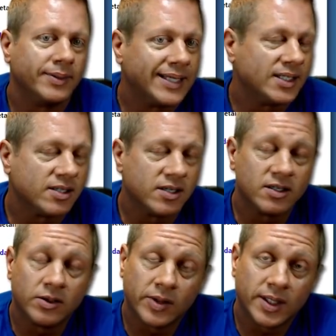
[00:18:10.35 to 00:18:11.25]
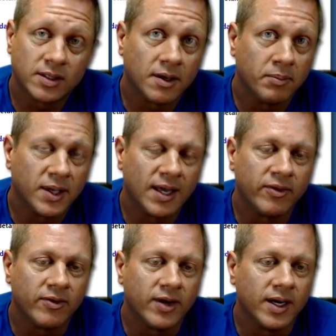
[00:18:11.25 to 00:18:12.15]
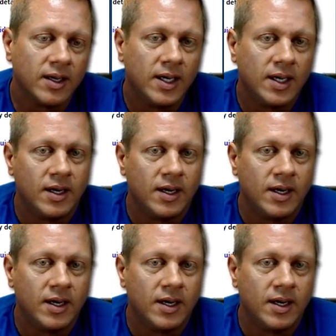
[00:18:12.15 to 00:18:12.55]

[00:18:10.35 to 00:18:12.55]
But that's just the way it's going to be, I'm afraid.